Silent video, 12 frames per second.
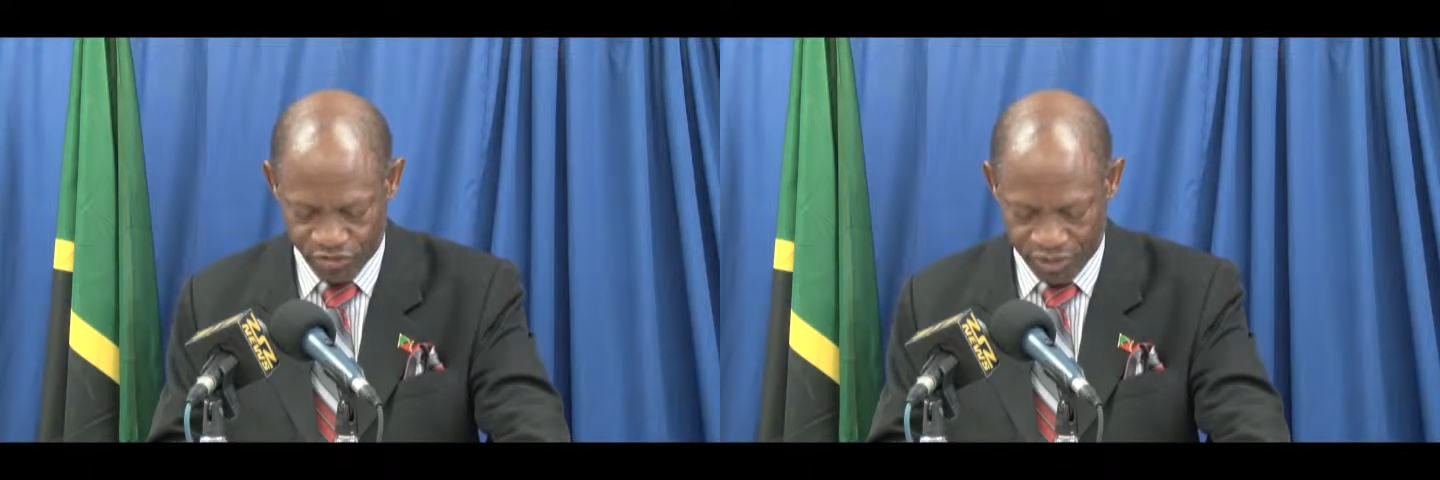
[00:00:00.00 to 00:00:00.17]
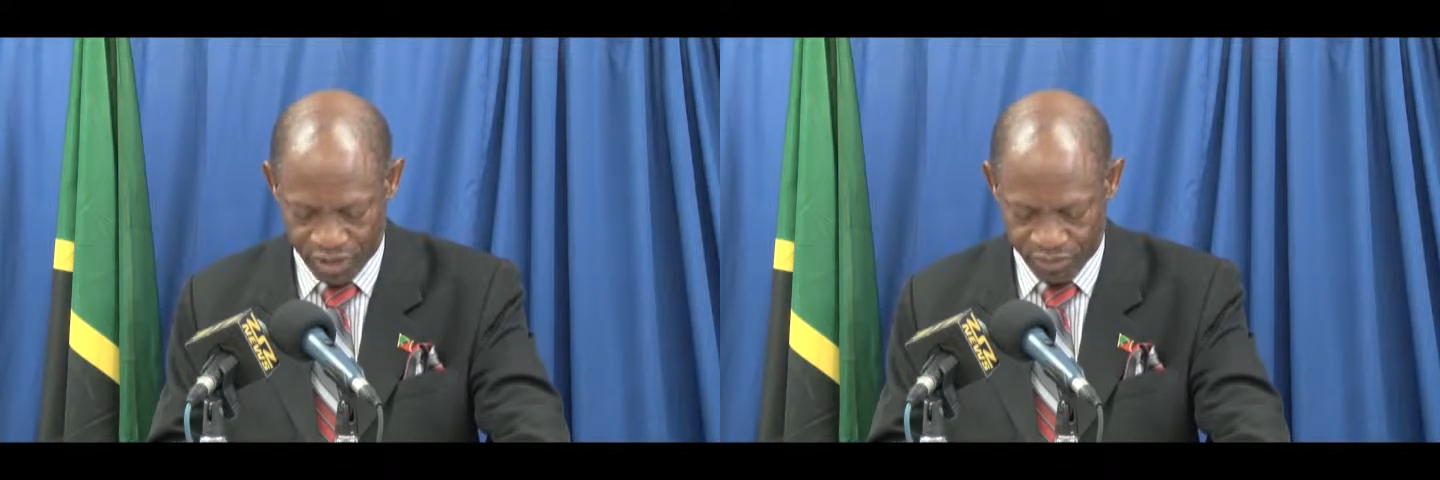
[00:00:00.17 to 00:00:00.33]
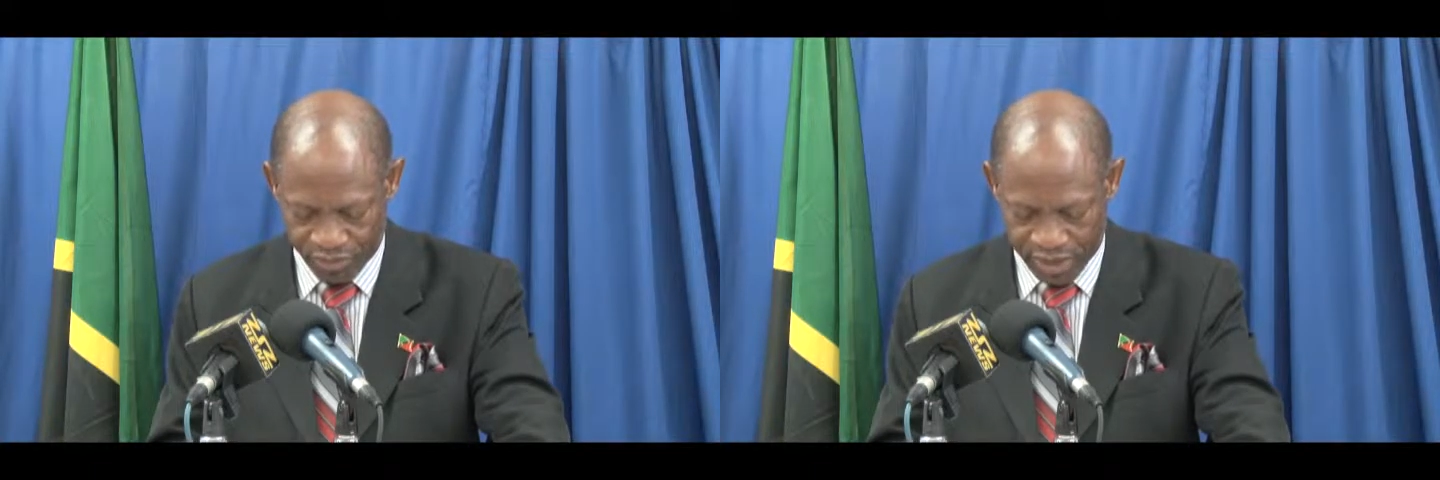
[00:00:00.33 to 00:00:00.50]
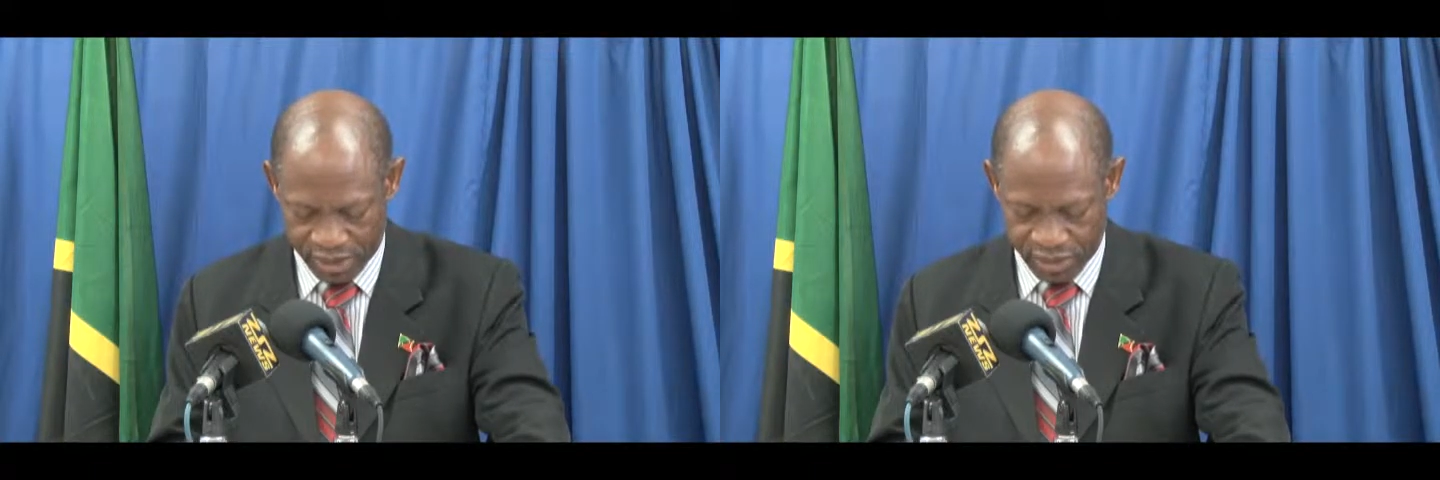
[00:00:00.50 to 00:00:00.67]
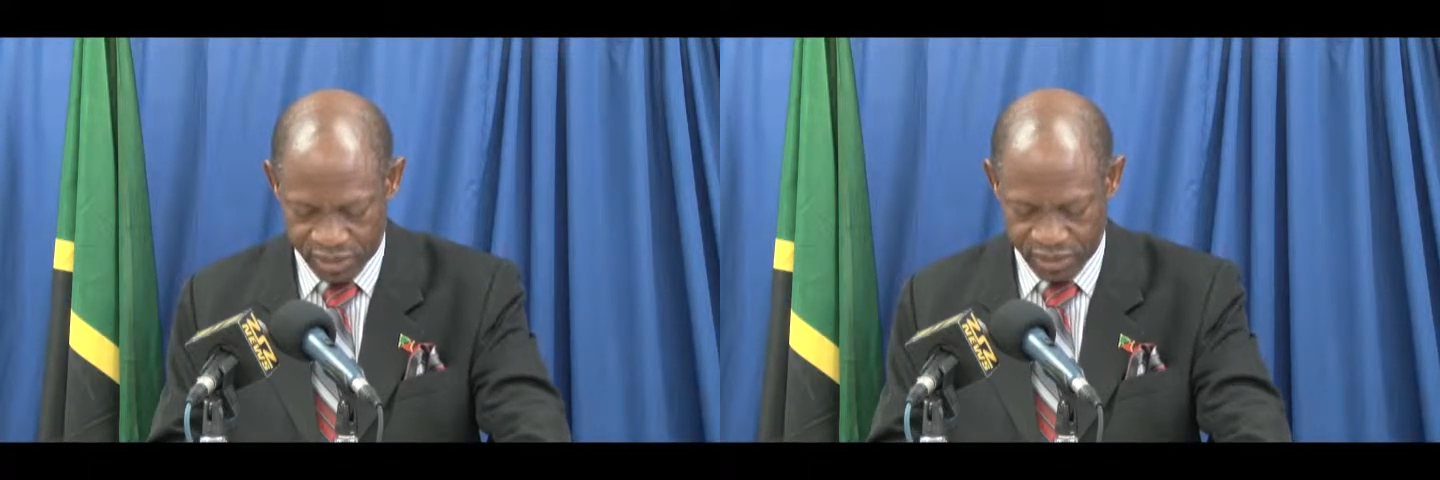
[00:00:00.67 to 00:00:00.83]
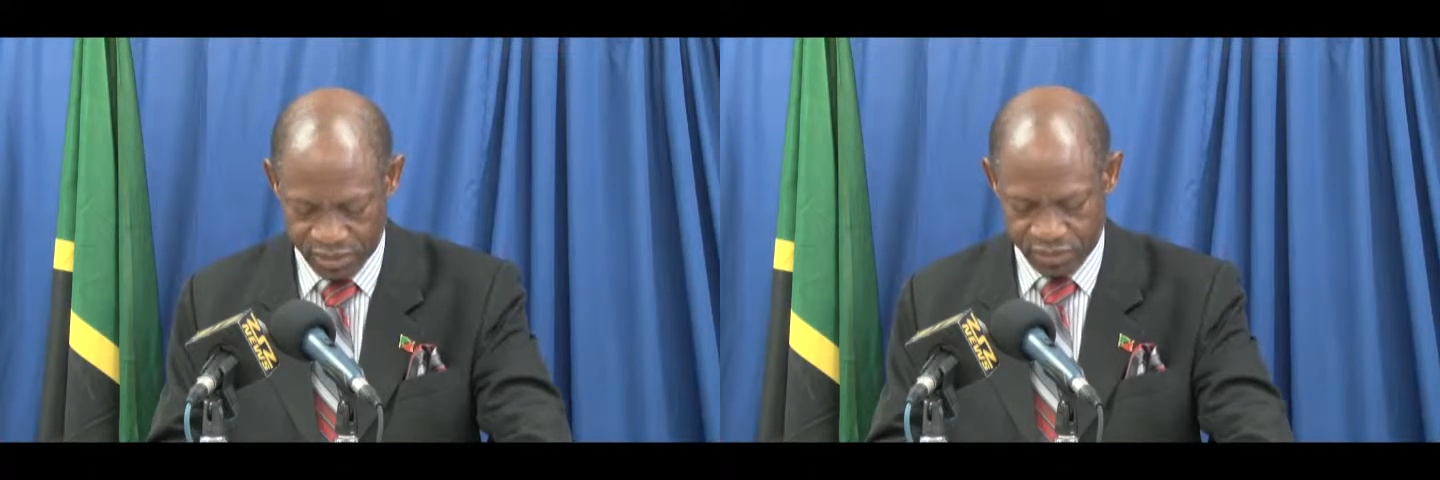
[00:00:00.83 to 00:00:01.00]

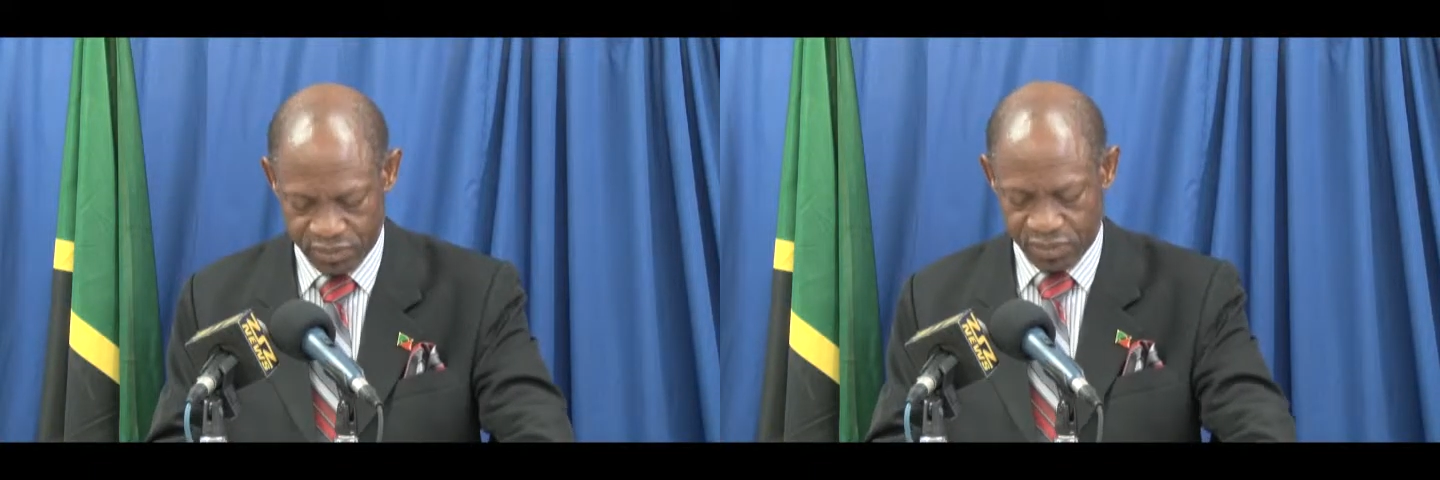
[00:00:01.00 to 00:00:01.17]
development,